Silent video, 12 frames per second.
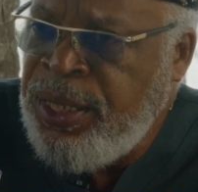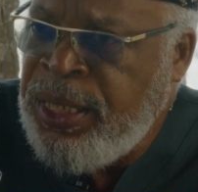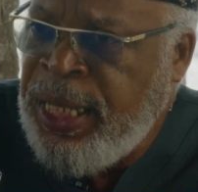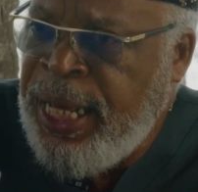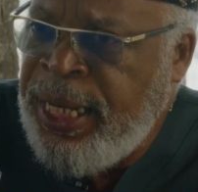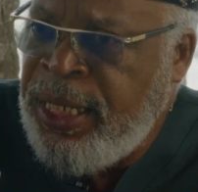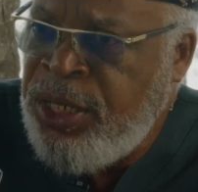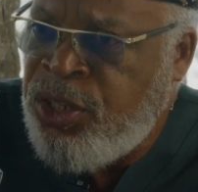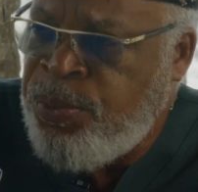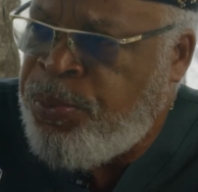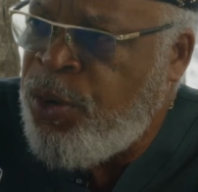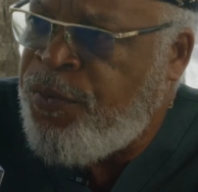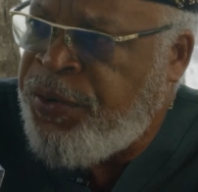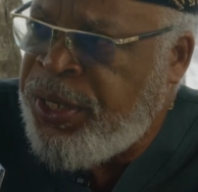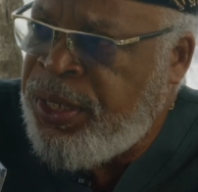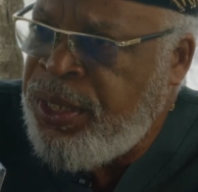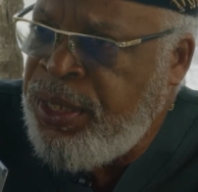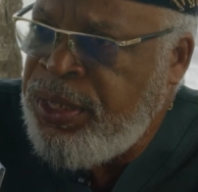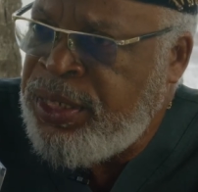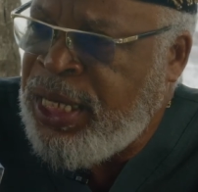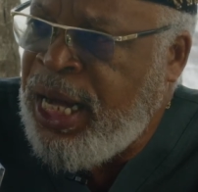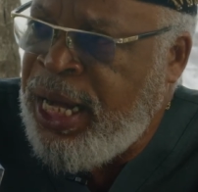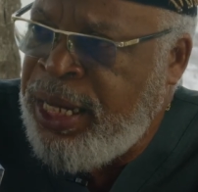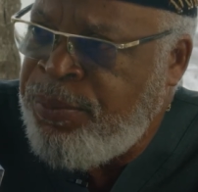that it's a perfect
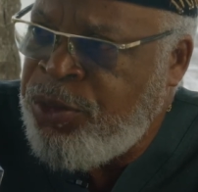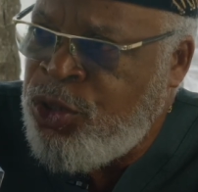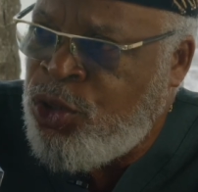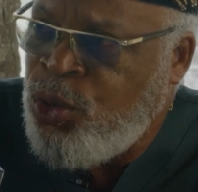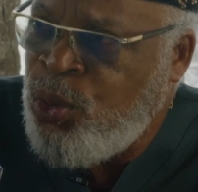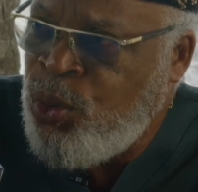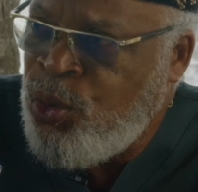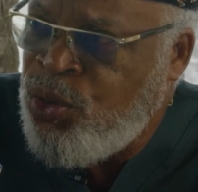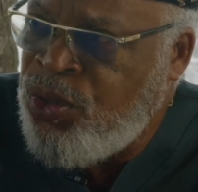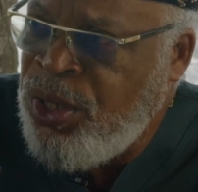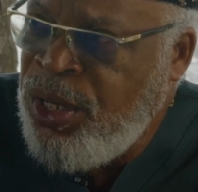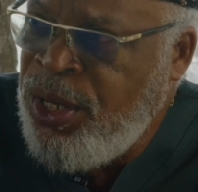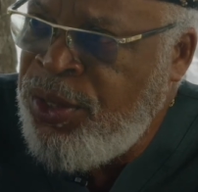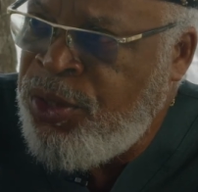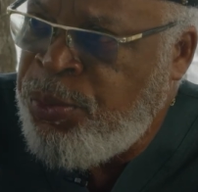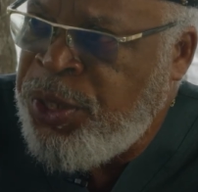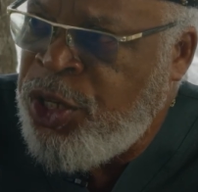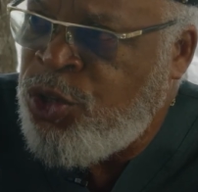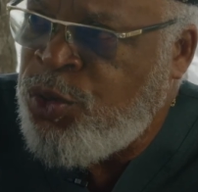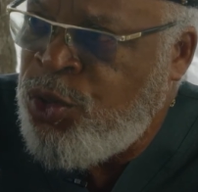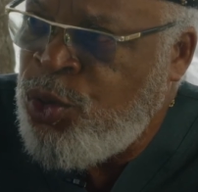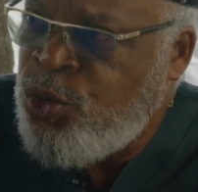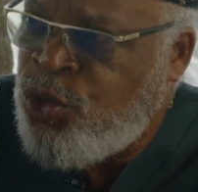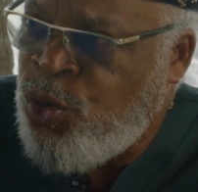time to choose to be
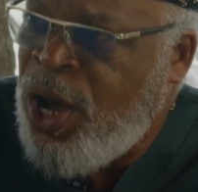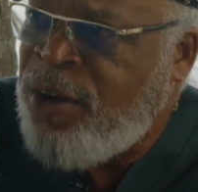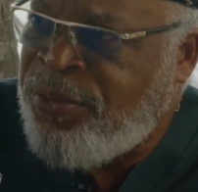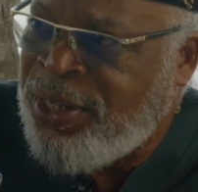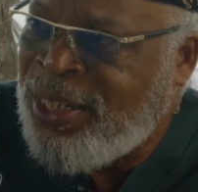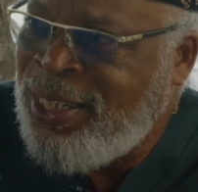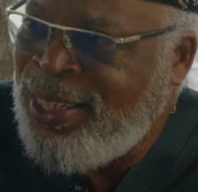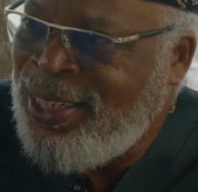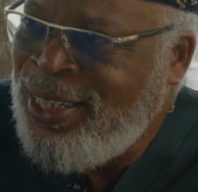introduced to Africa.